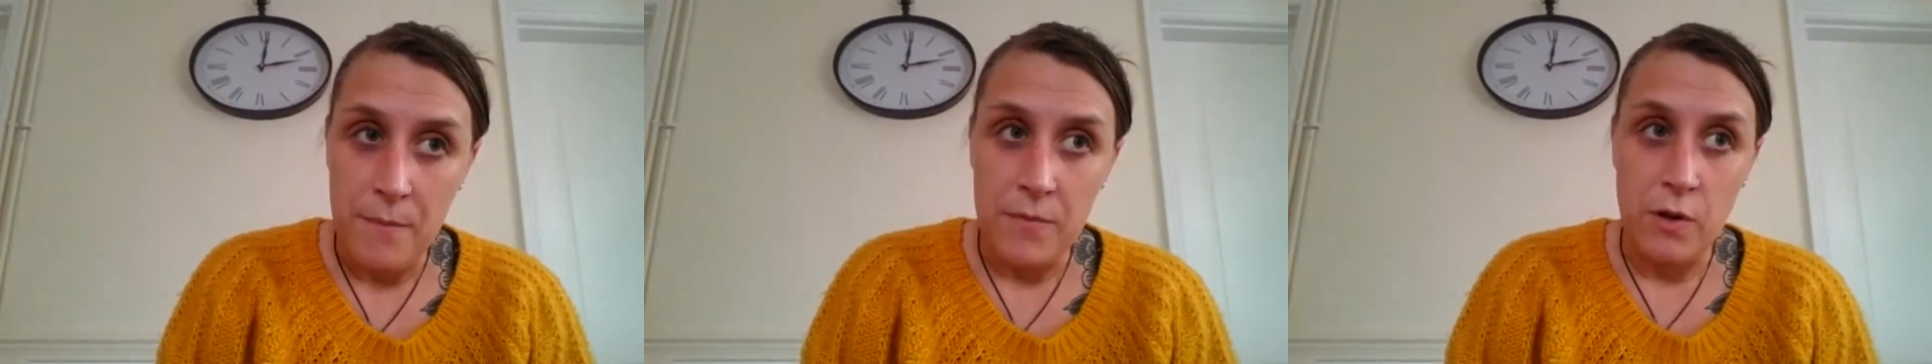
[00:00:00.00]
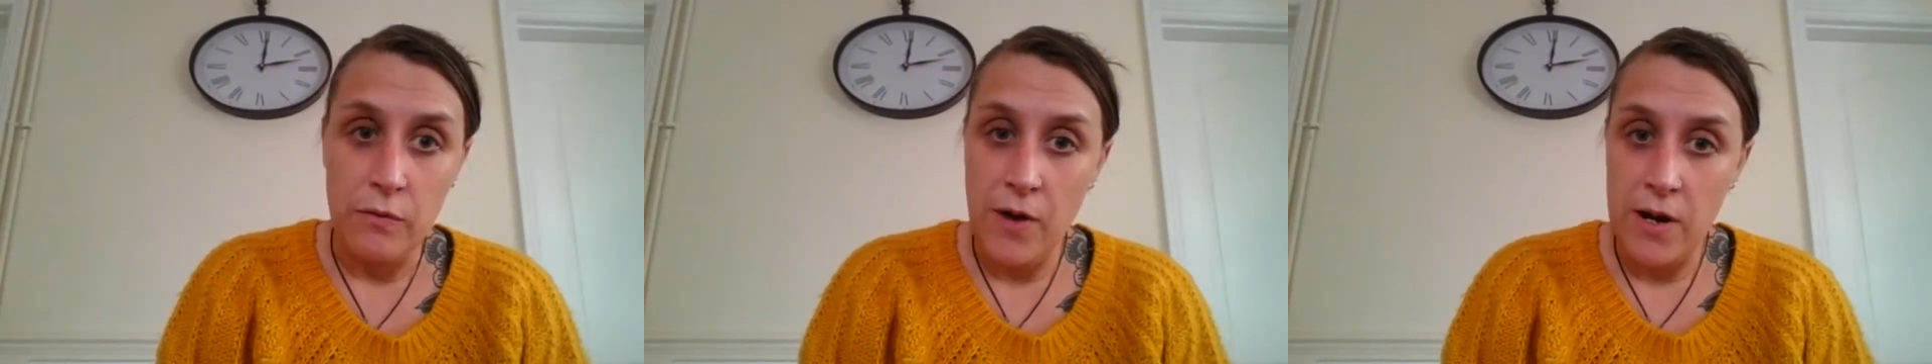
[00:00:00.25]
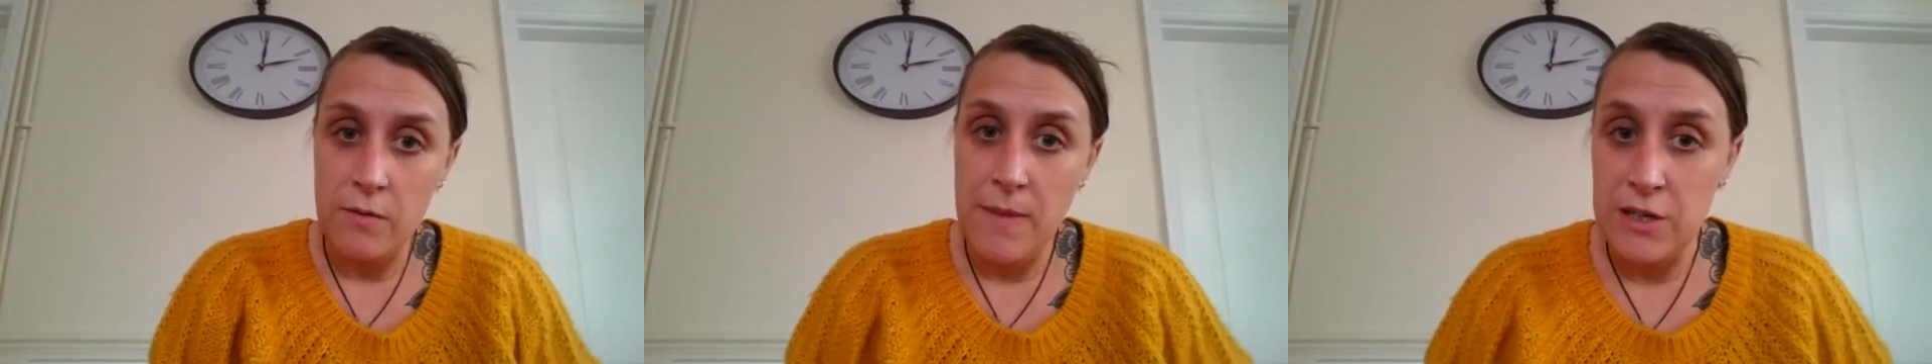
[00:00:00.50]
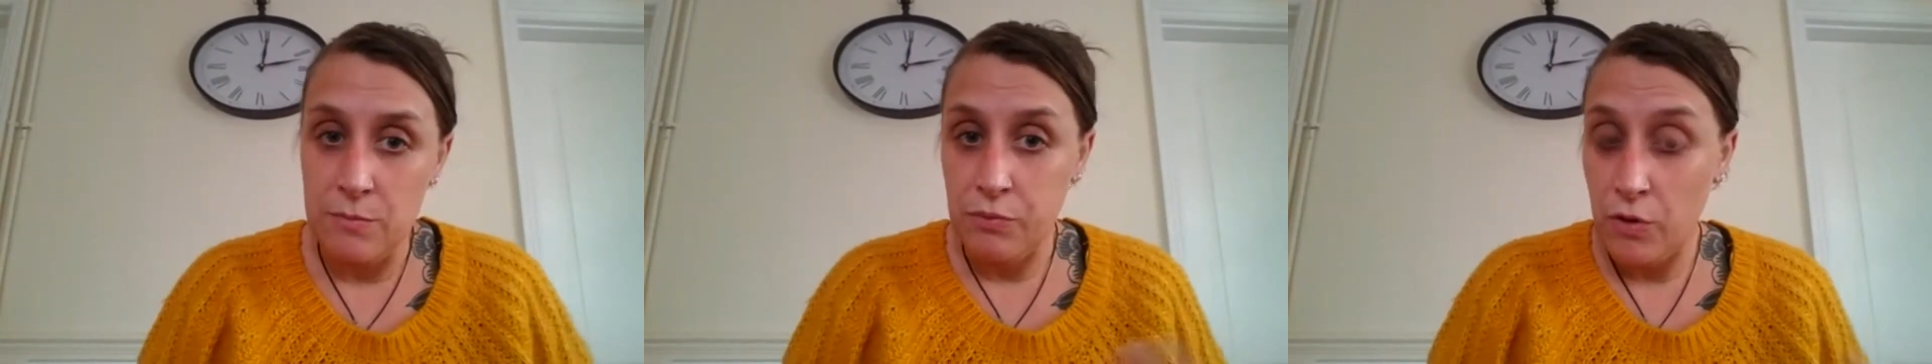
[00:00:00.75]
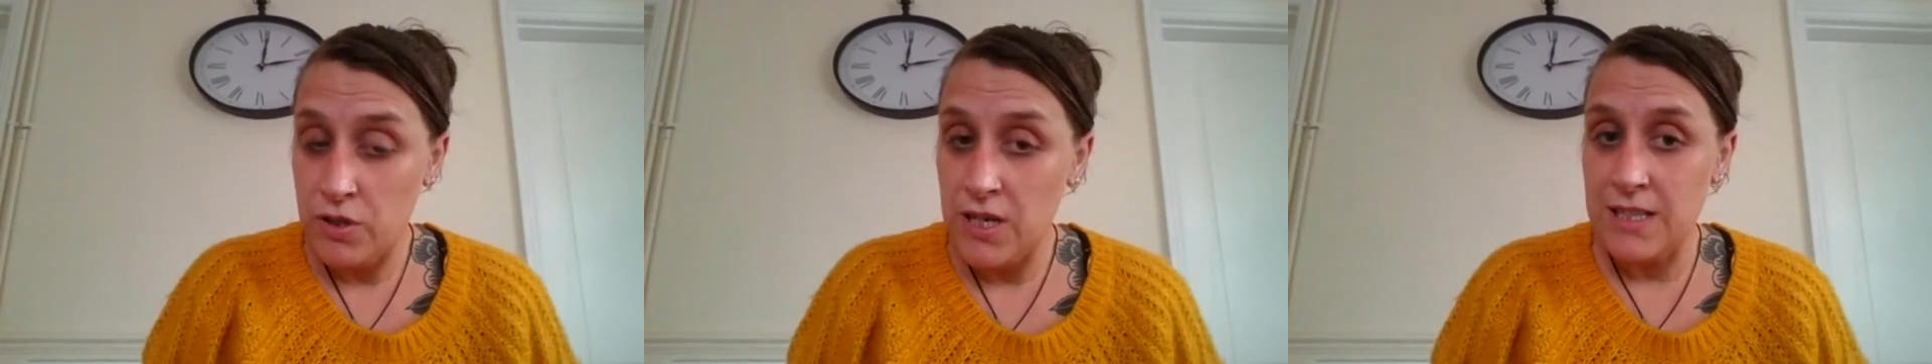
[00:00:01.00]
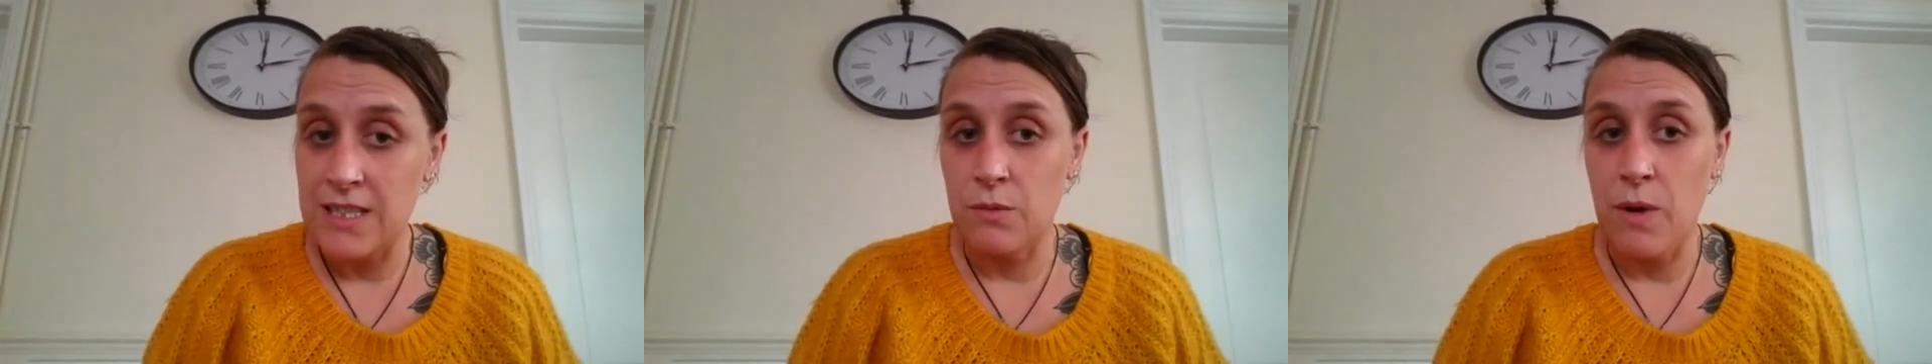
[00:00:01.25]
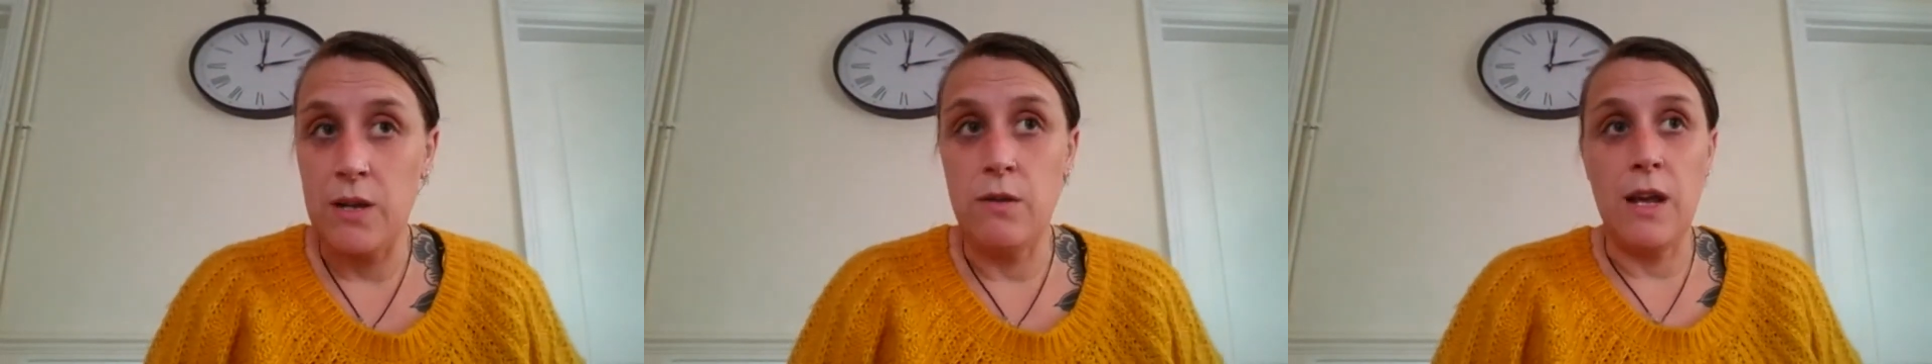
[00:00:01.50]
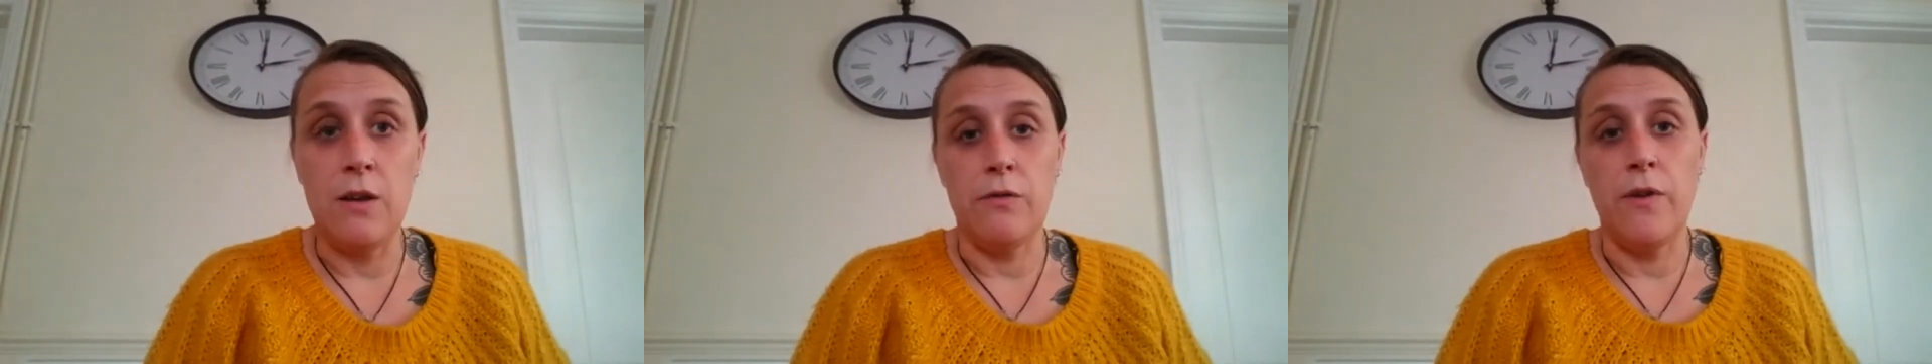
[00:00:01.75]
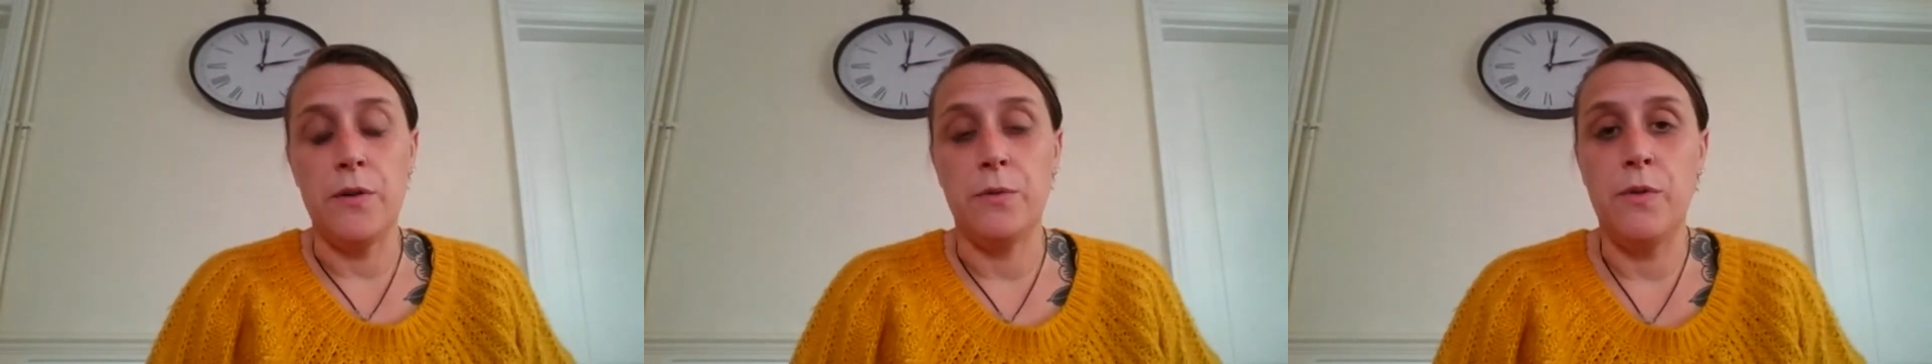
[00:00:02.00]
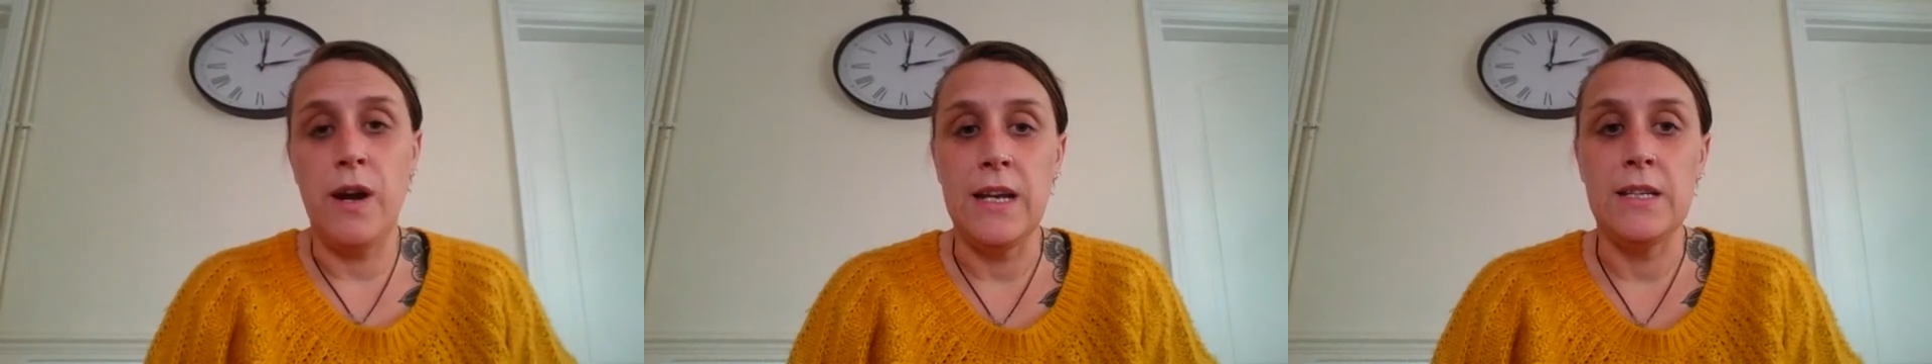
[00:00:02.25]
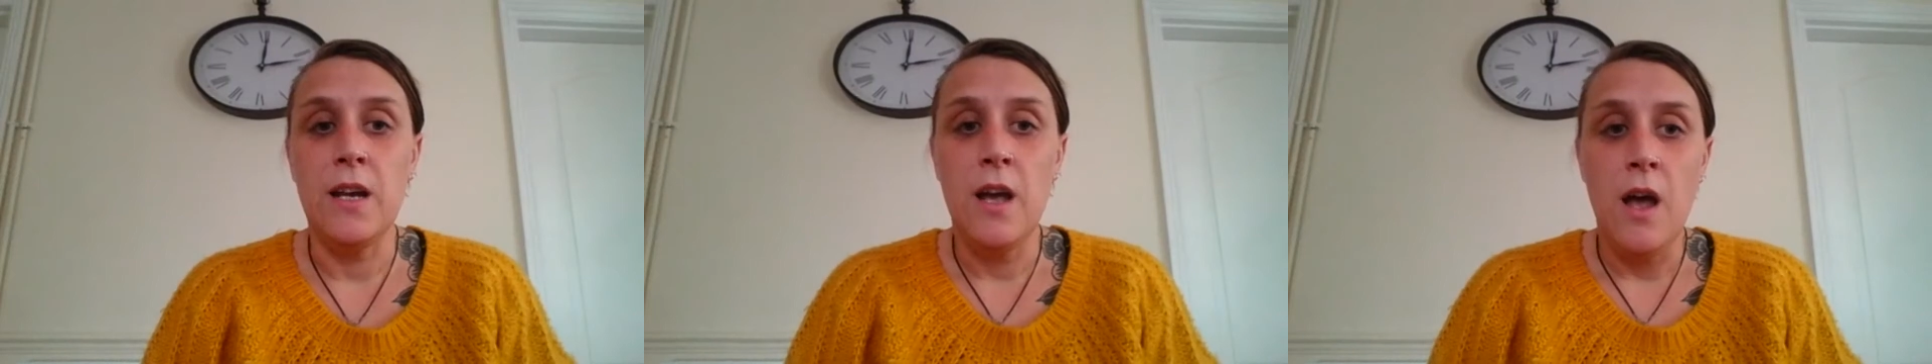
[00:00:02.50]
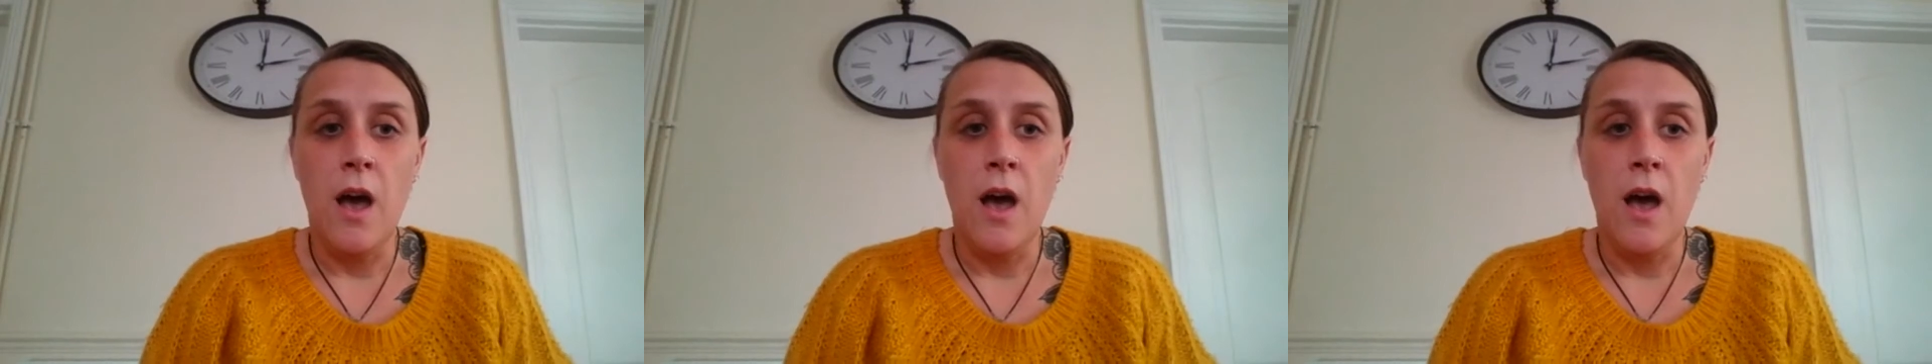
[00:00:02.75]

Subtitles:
Your final major project is where you get your final grade.